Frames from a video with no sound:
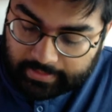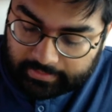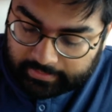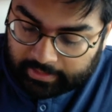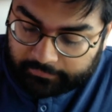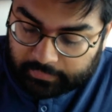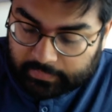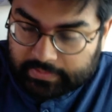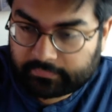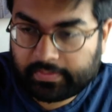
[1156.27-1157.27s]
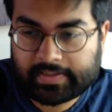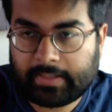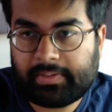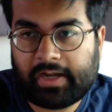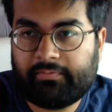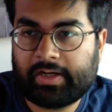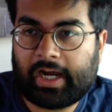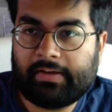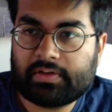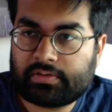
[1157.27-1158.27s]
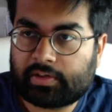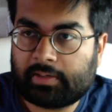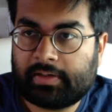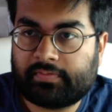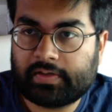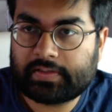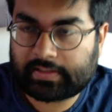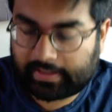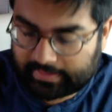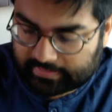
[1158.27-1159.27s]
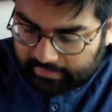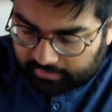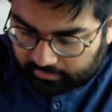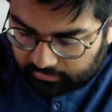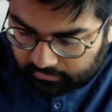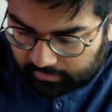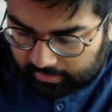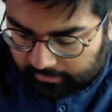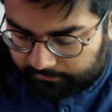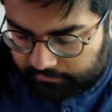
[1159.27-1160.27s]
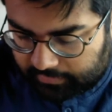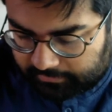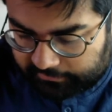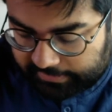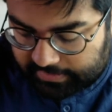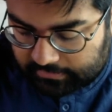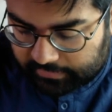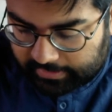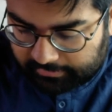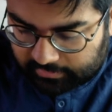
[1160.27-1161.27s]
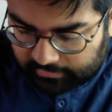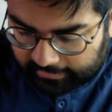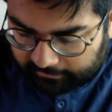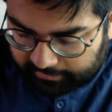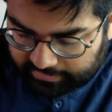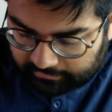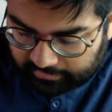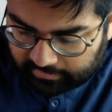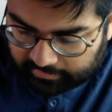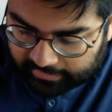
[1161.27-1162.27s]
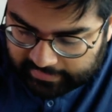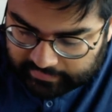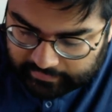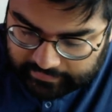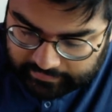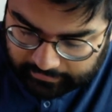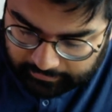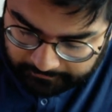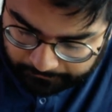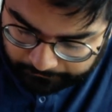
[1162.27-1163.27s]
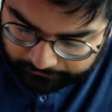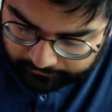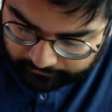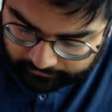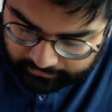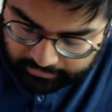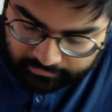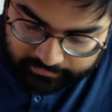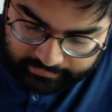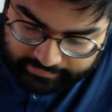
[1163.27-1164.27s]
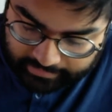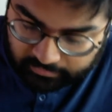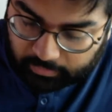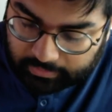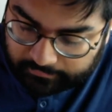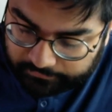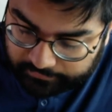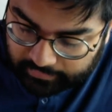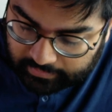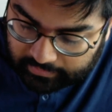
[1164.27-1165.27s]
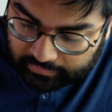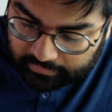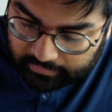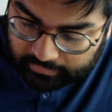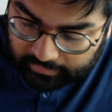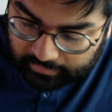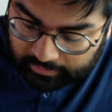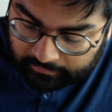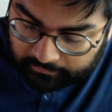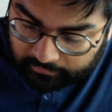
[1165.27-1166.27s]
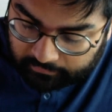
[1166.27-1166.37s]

Then afterwards, for example, when I was looking my first clients, like, you know, the professors were able to like give me some nice leads there. Now, the second one,